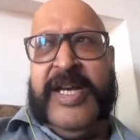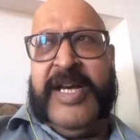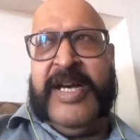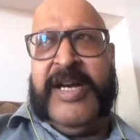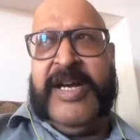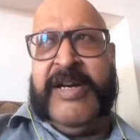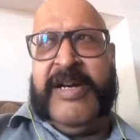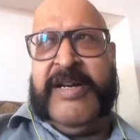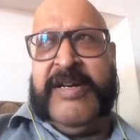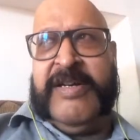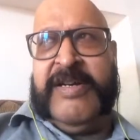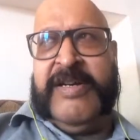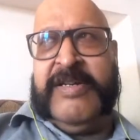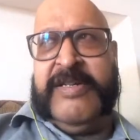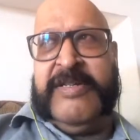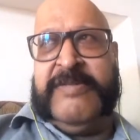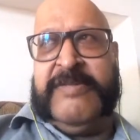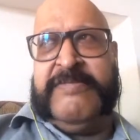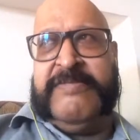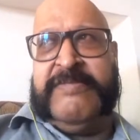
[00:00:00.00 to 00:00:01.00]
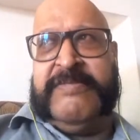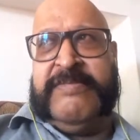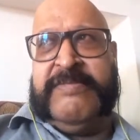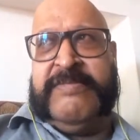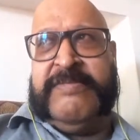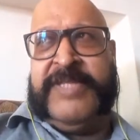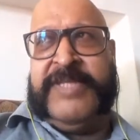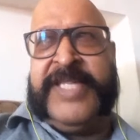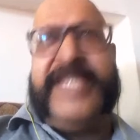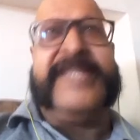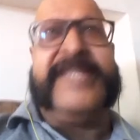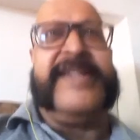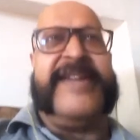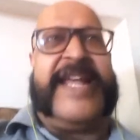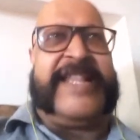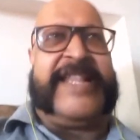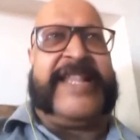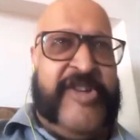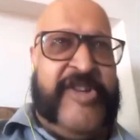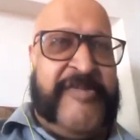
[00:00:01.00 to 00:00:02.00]
Caesar
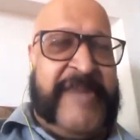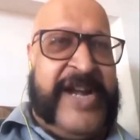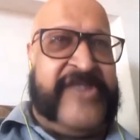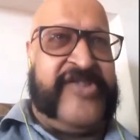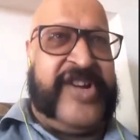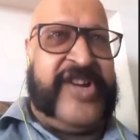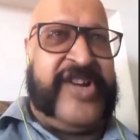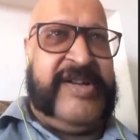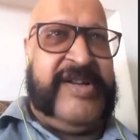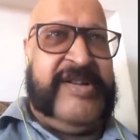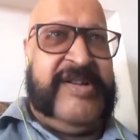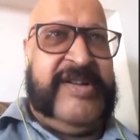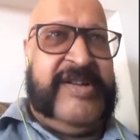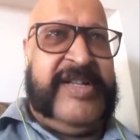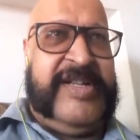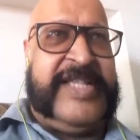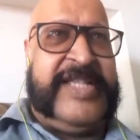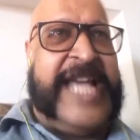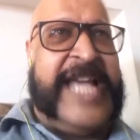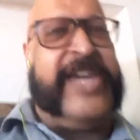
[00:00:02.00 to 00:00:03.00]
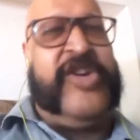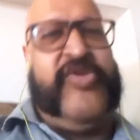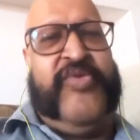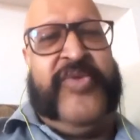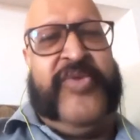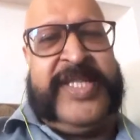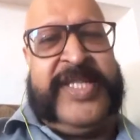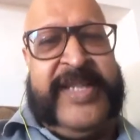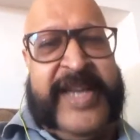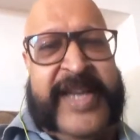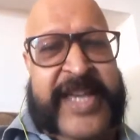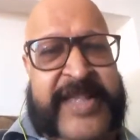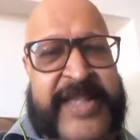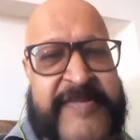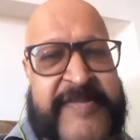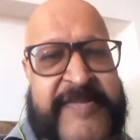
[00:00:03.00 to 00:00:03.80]
and Cleopatra. Thank you once again.